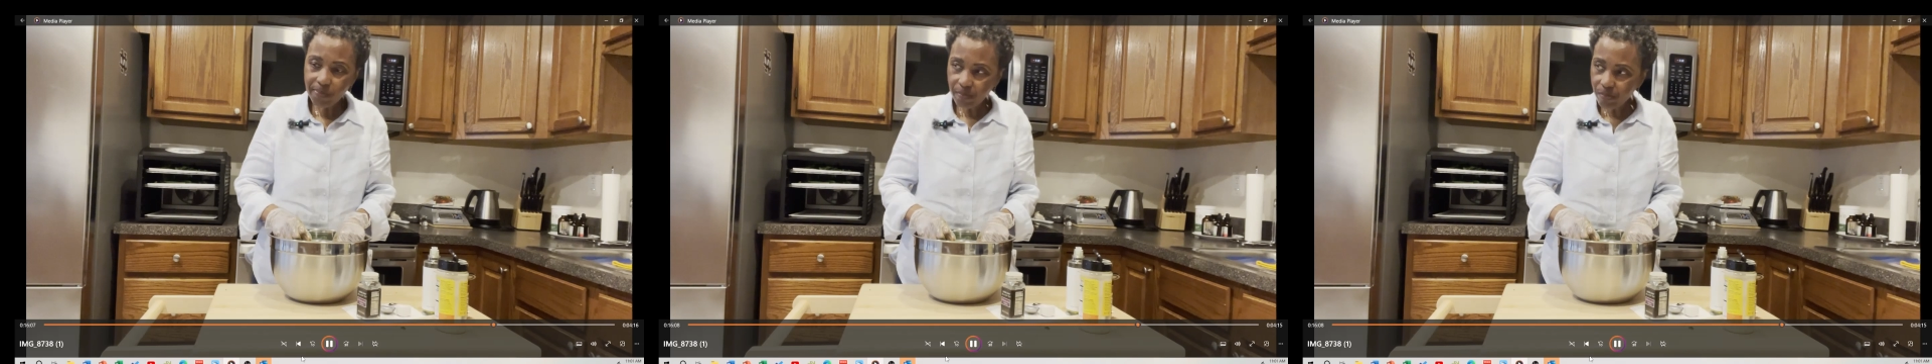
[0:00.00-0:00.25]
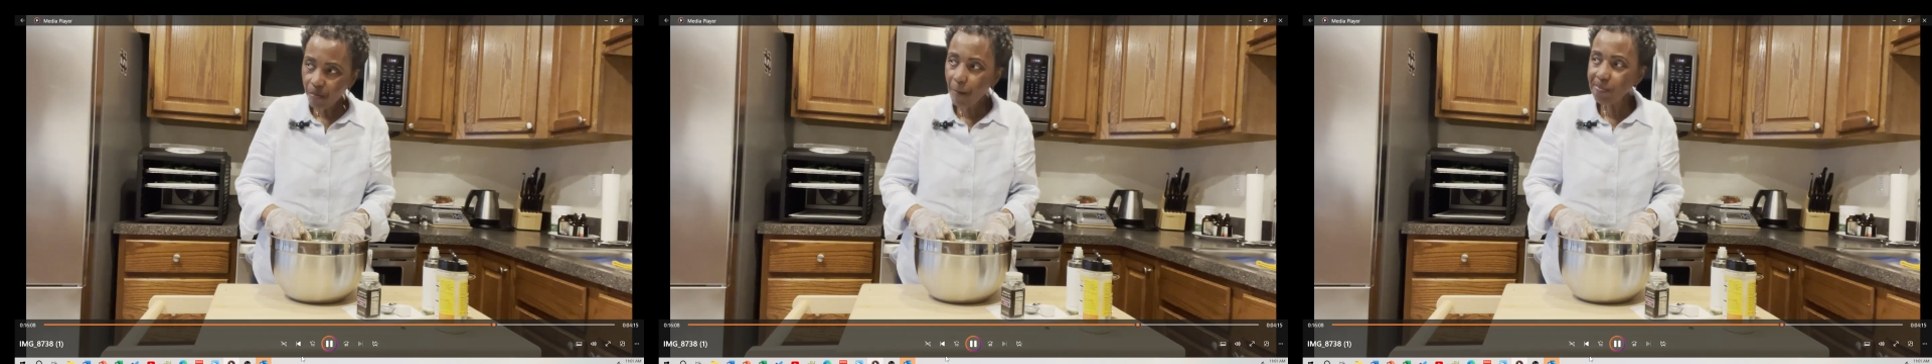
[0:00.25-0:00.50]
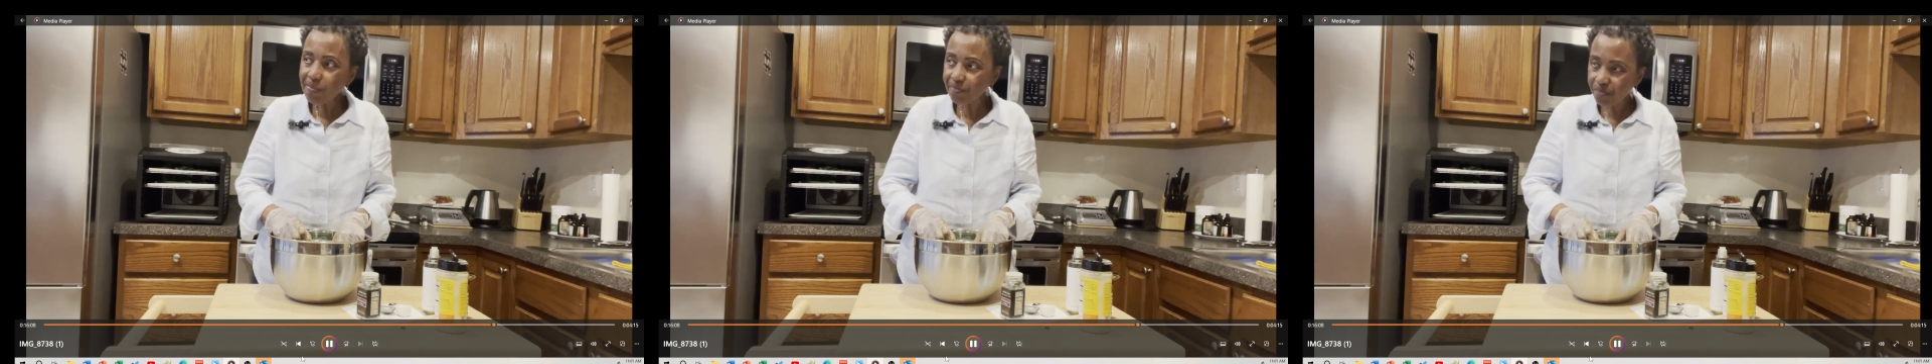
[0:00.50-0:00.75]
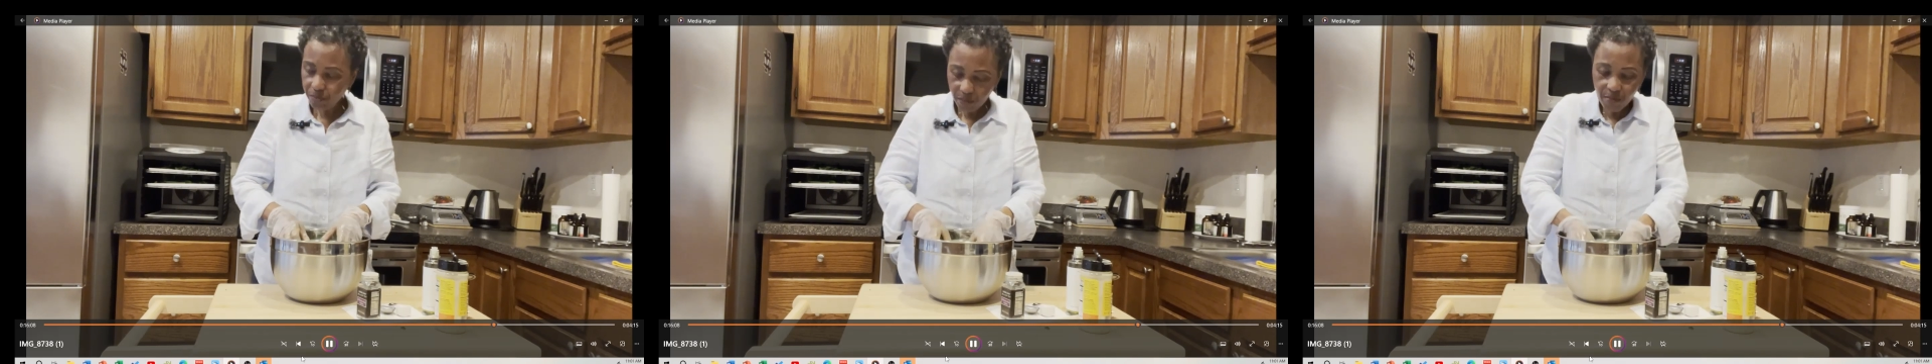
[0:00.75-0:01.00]

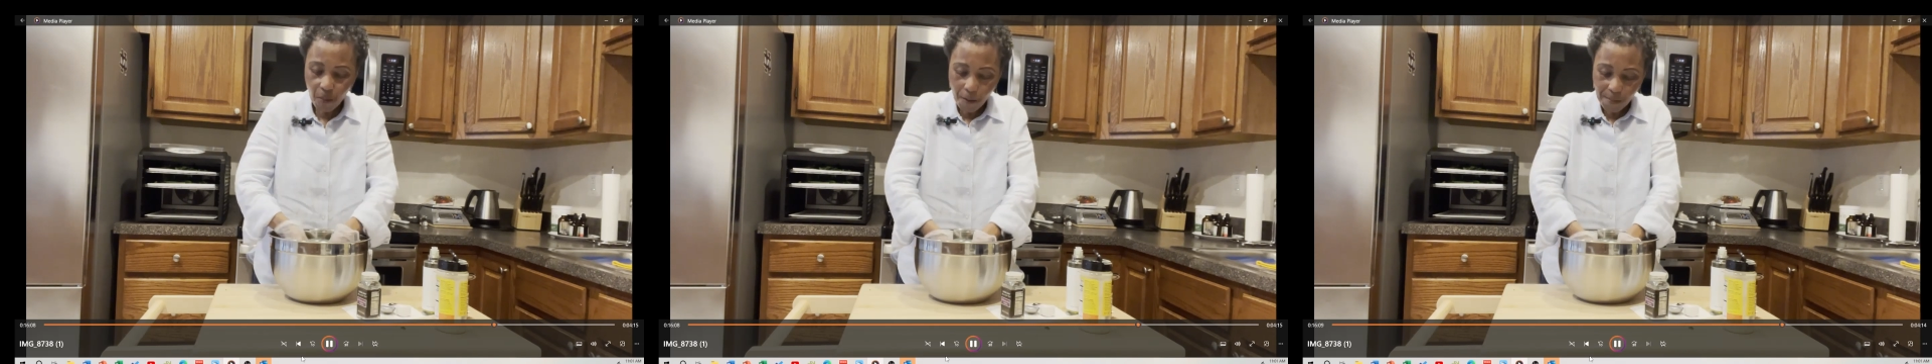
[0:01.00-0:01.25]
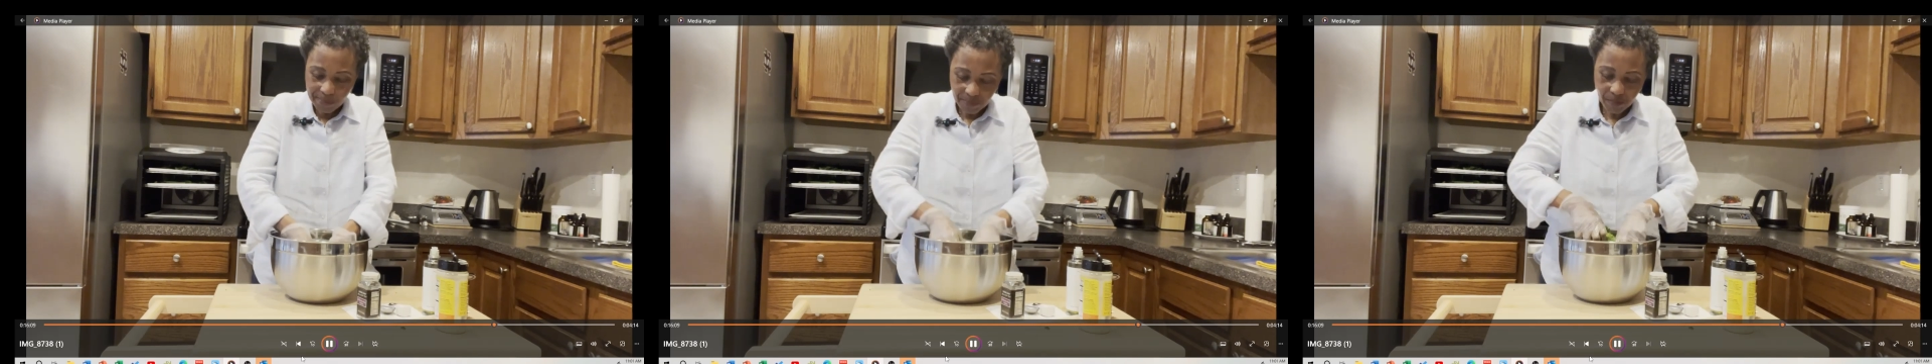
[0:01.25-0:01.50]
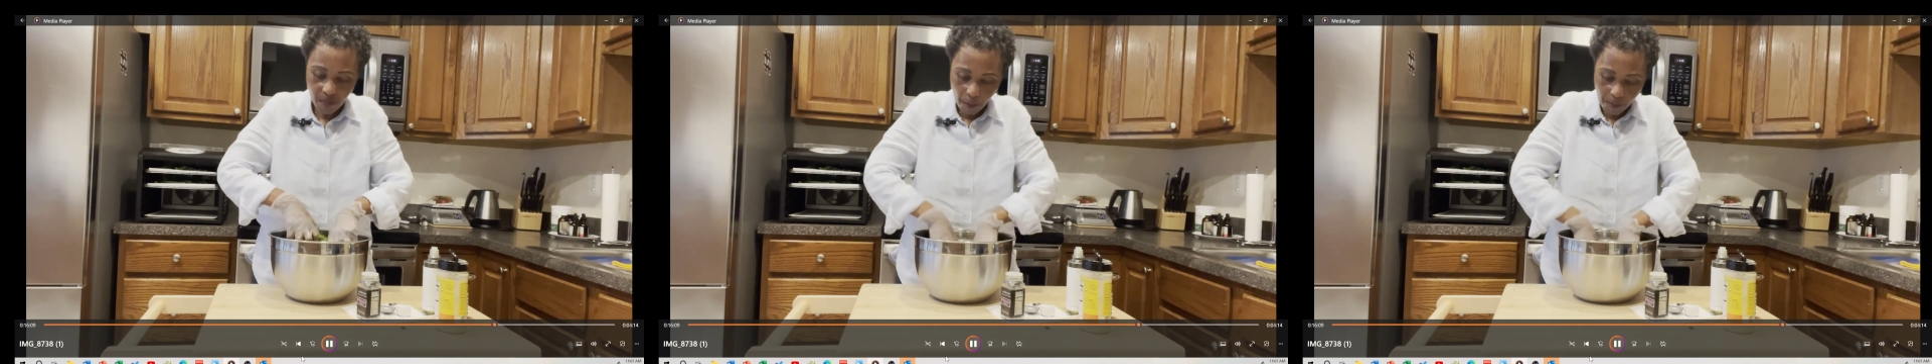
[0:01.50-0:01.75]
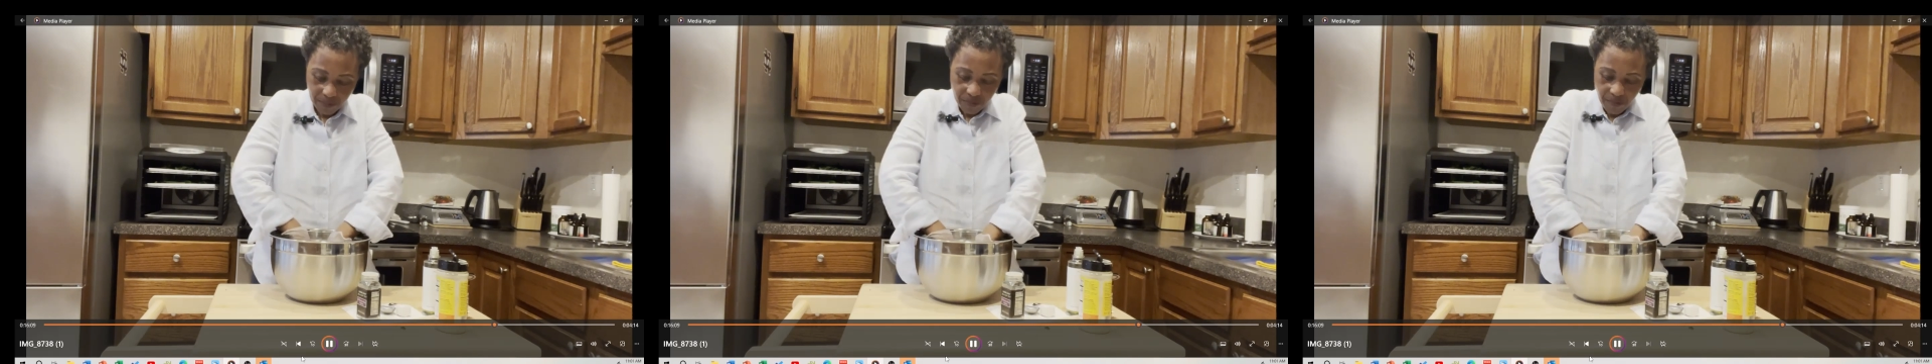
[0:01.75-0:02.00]
Mm-hmm.
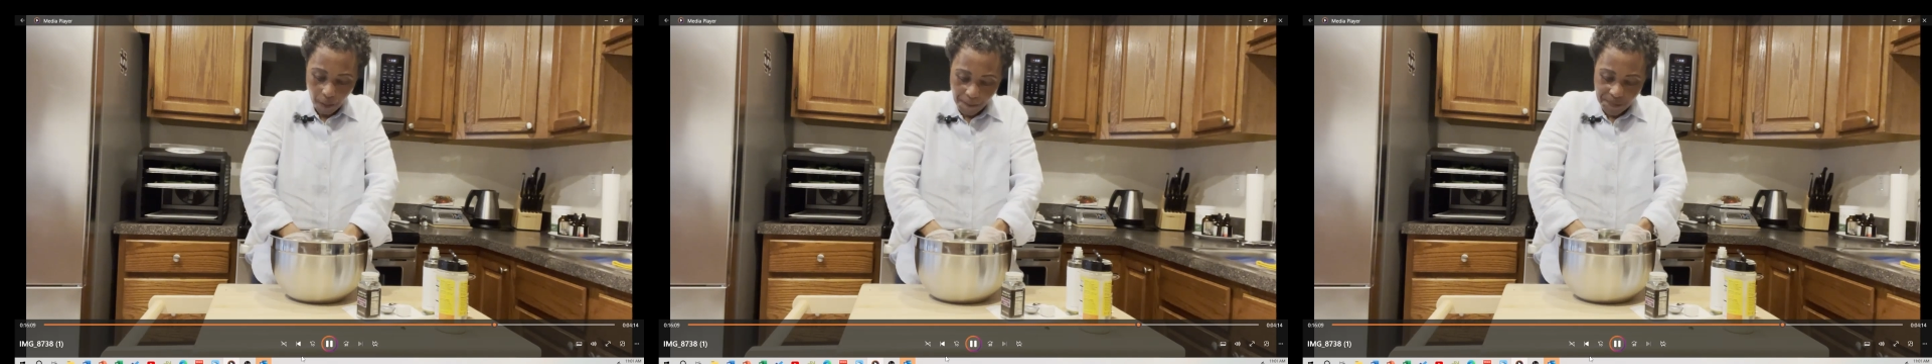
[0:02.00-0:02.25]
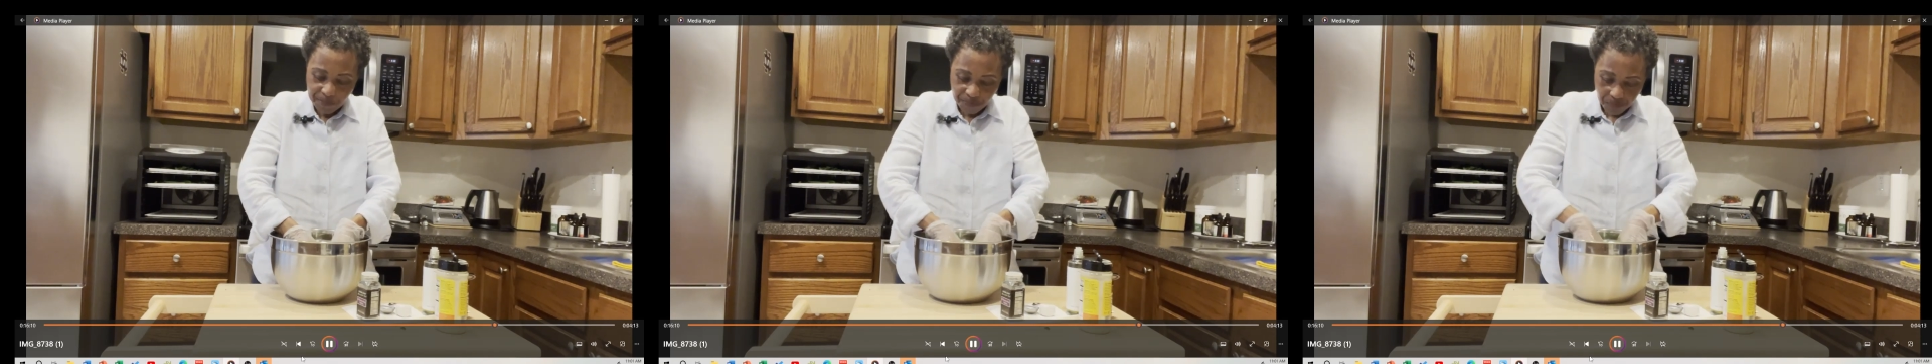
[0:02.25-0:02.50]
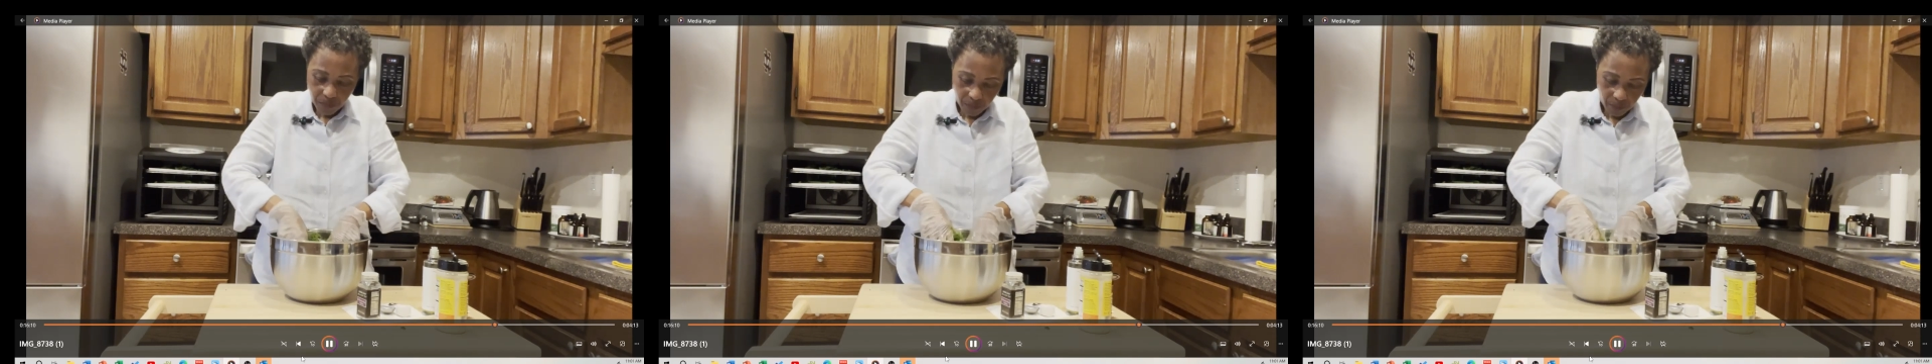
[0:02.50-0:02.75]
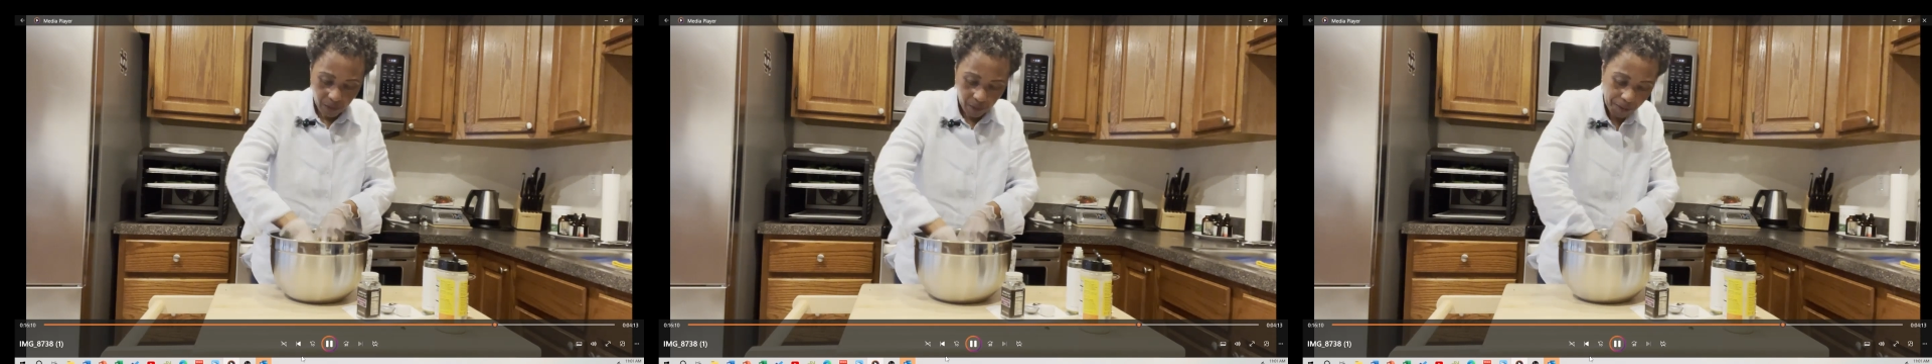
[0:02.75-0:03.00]

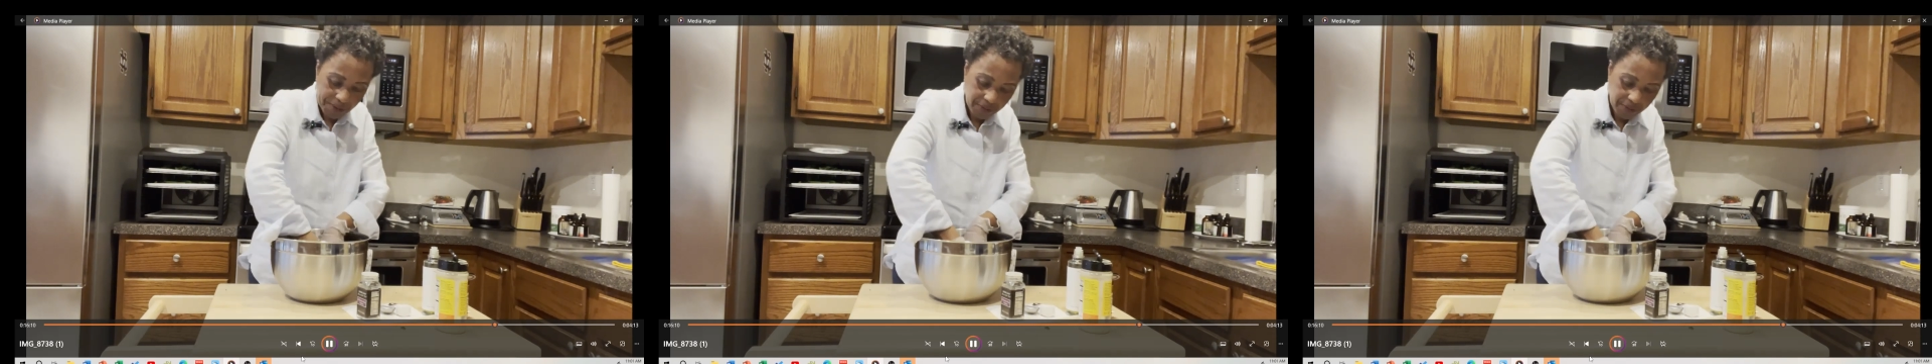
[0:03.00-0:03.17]
Okay.